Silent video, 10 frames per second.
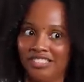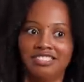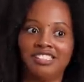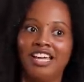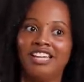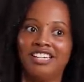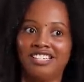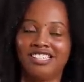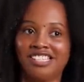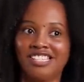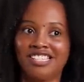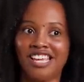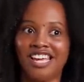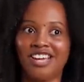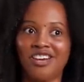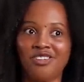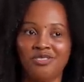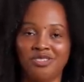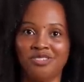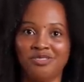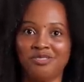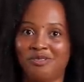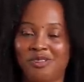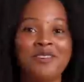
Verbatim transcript: like the say goes,